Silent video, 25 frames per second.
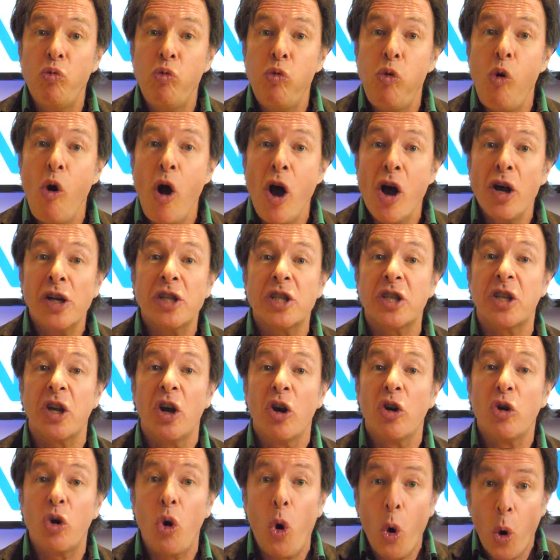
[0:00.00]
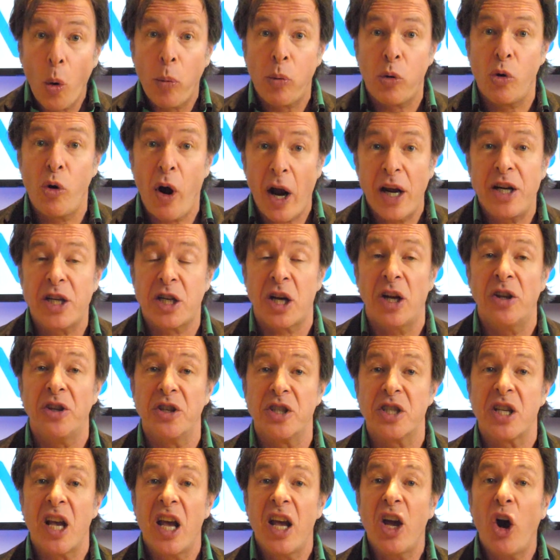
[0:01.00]
worst
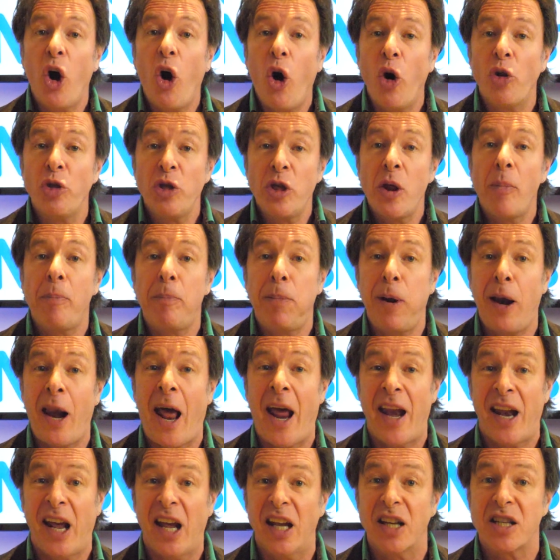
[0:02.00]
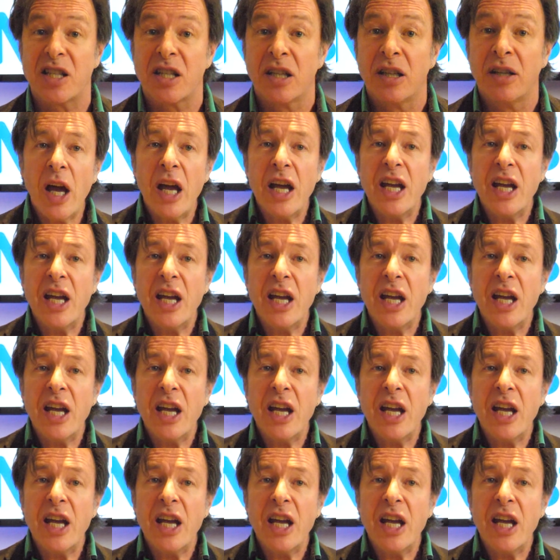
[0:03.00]
corporations on the planet.